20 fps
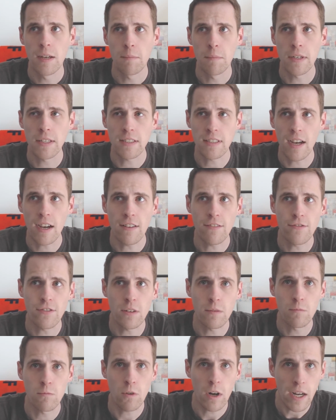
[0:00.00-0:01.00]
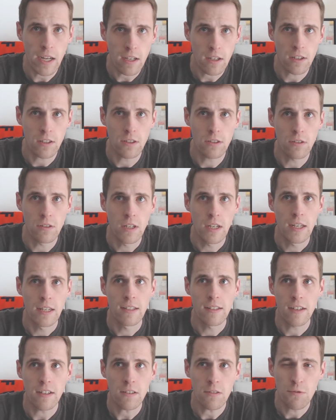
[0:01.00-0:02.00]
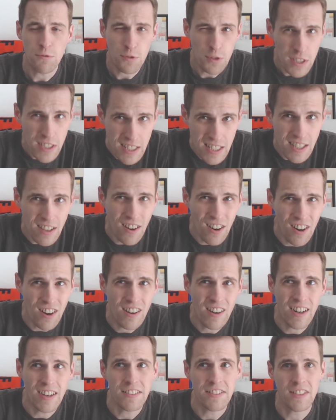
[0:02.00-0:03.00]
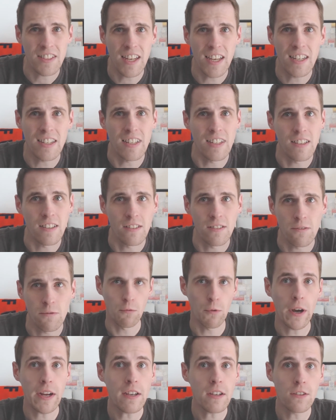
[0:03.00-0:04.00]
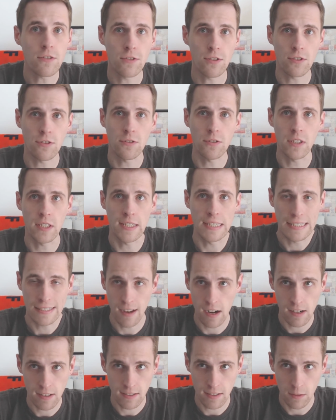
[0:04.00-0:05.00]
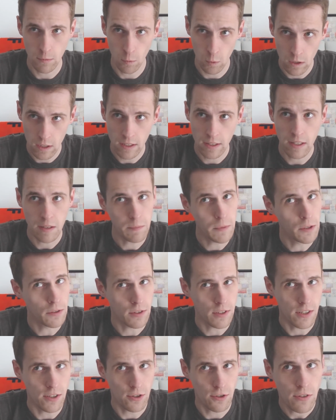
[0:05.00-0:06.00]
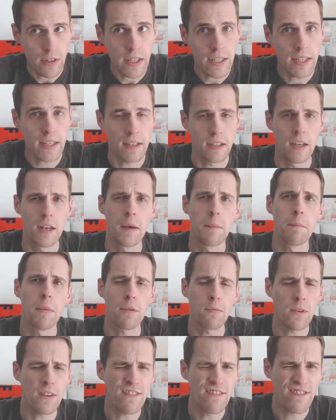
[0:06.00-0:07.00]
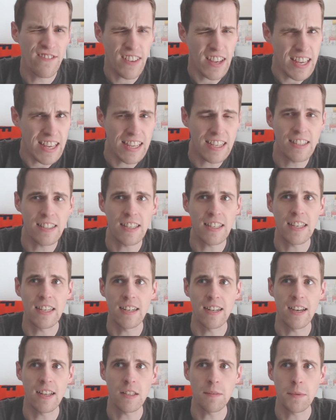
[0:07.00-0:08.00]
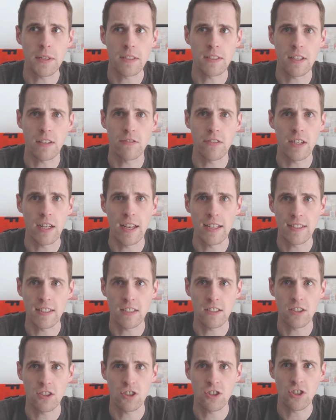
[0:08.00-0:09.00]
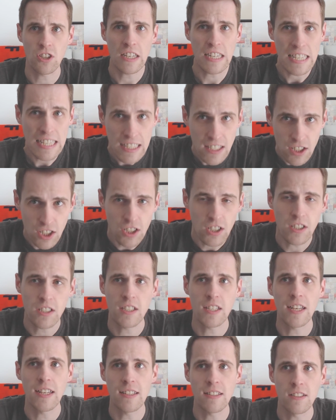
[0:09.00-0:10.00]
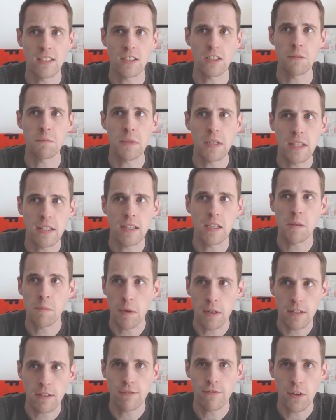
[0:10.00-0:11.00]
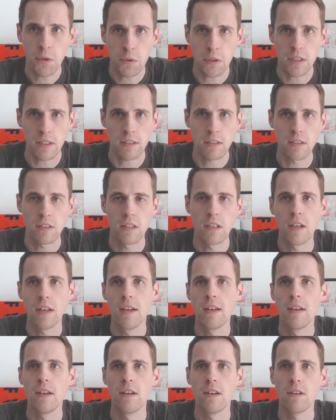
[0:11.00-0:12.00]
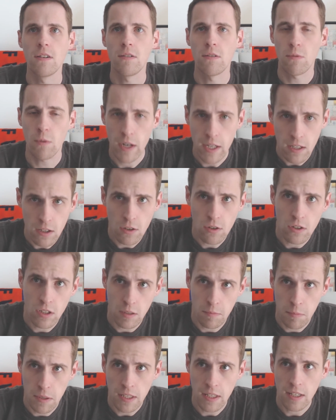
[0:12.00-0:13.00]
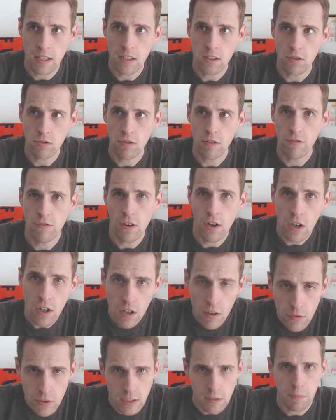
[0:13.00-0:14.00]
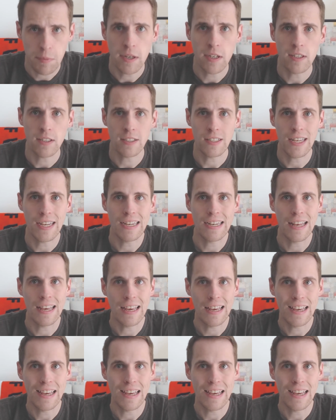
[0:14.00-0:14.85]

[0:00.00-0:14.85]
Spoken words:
but aside from Reiko, none really are outstanding. Reiko's story is honestly one of the most intriguing, but we vaguely get elements of it, as it's Shinichi's tends to be the main focus. Reiko's ability to evolve as a parasite,